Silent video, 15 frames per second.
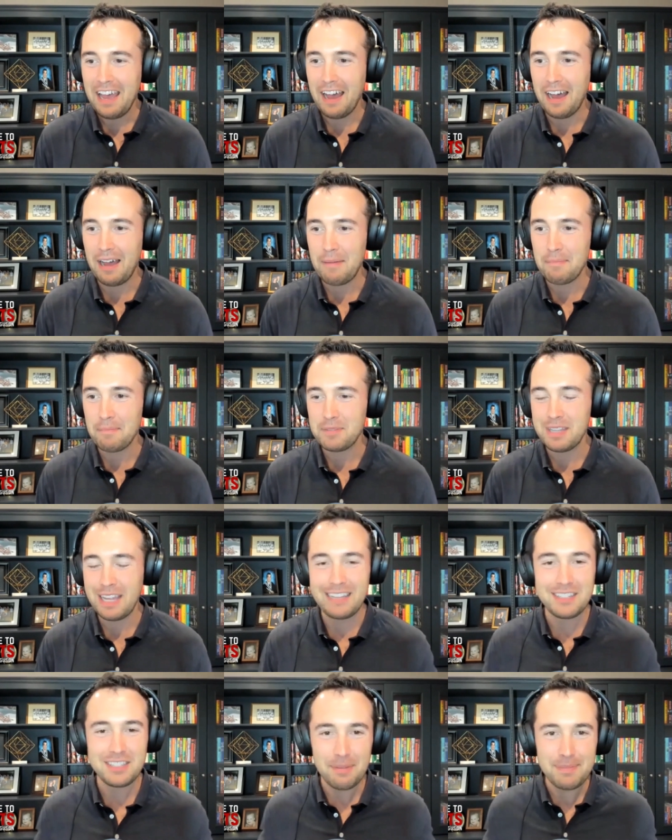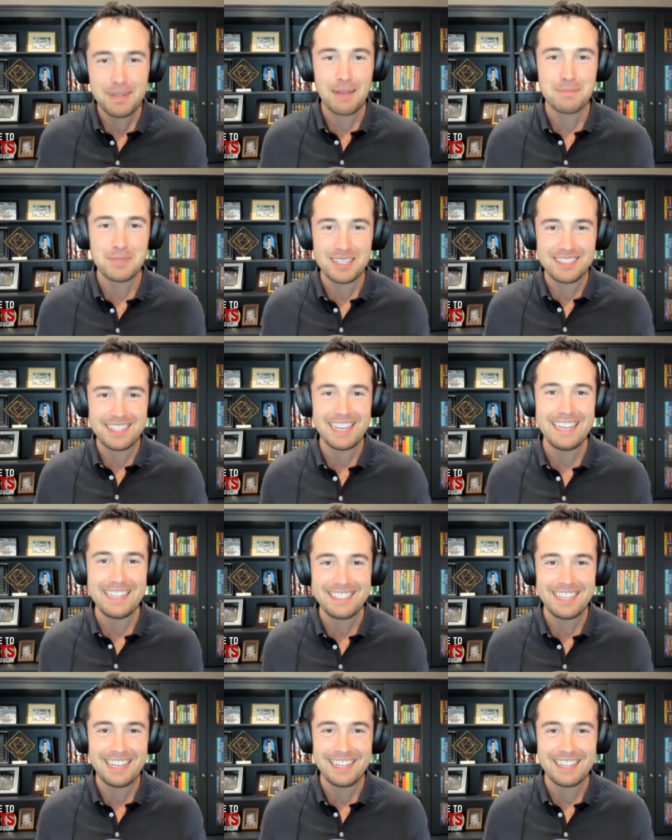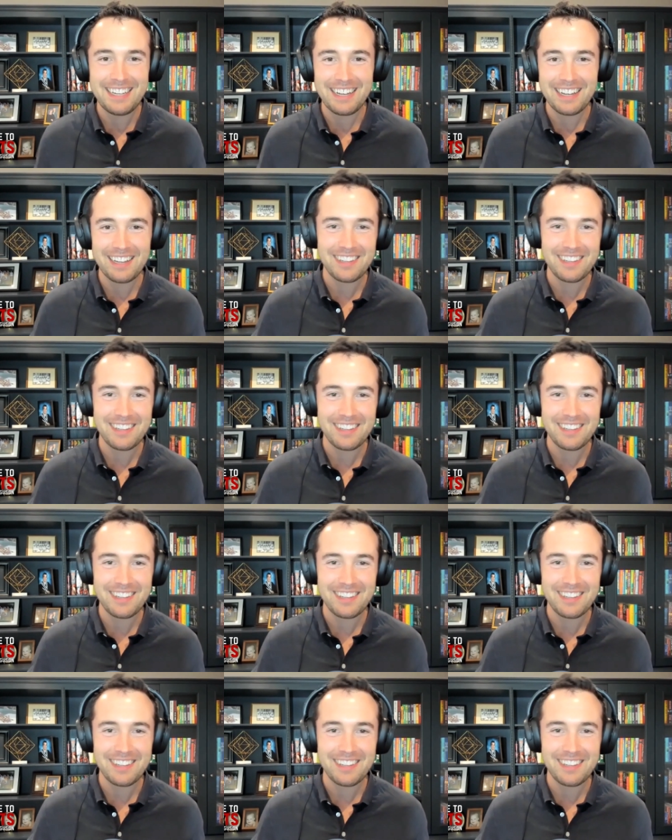um, and sometimes it's easy to